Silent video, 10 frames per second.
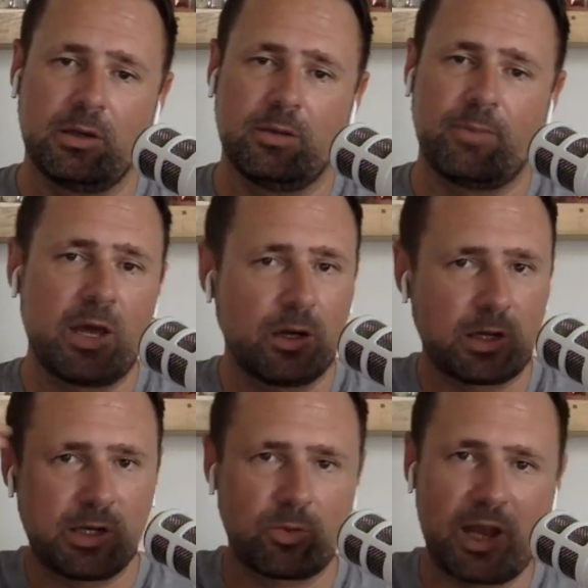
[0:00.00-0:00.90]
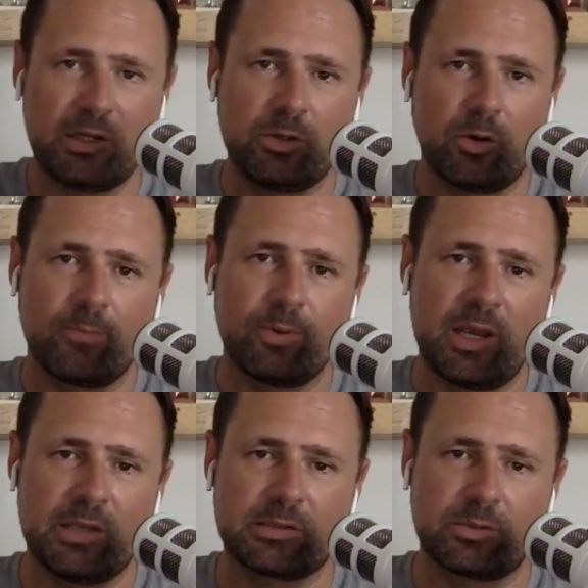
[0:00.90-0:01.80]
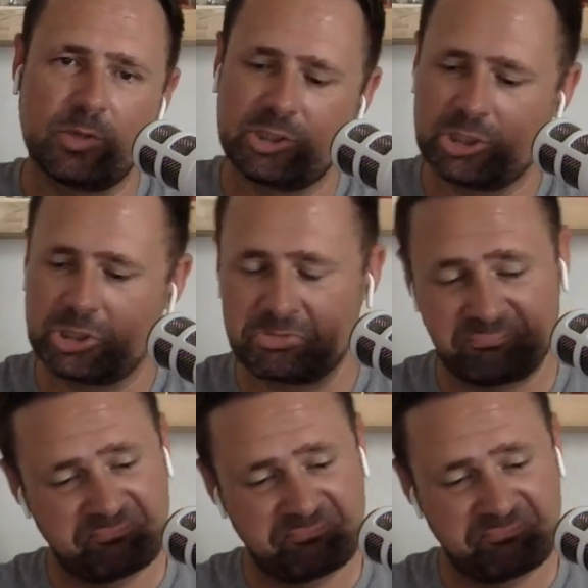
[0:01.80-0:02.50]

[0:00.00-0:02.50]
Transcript: by hooking it right into our brains, which